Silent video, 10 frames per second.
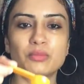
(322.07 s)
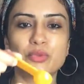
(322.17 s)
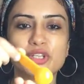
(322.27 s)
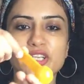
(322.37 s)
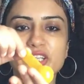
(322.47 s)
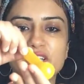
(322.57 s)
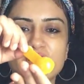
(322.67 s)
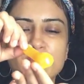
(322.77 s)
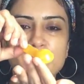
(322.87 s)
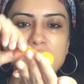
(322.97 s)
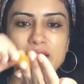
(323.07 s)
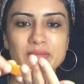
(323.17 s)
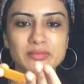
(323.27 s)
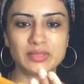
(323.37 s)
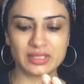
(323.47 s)
Put it in our
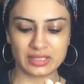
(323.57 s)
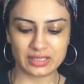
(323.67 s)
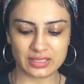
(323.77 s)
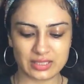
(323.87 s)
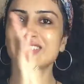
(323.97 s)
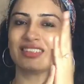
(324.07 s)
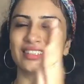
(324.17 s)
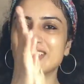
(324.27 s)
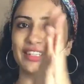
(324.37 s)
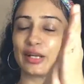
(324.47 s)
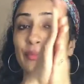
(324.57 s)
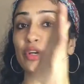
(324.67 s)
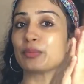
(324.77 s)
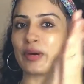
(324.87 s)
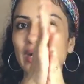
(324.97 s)
palm, rub
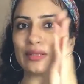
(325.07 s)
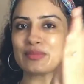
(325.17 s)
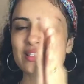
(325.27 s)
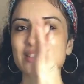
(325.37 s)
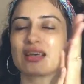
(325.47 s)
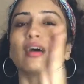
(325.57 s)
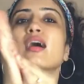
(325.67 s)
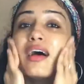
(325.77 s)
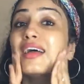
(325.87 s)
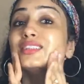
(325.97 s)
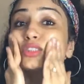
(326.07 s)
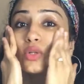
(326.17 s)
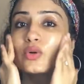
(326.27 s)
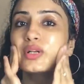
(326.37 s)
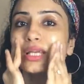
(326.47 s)
your palms and
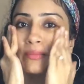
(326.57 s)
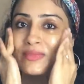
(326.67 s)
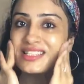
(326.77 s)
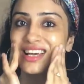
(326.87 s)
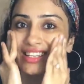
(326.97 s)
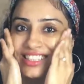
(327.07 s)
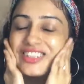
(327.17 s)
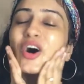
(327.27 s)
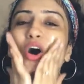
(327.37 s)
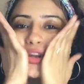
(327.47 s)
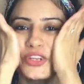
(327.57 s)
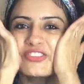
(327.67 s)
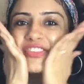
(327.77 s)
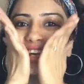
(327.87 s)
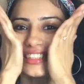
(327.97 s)
slowly massage it on your
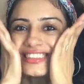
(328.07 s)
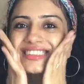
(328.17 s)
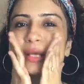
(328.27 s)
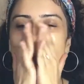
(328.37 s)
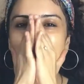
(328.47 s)
face.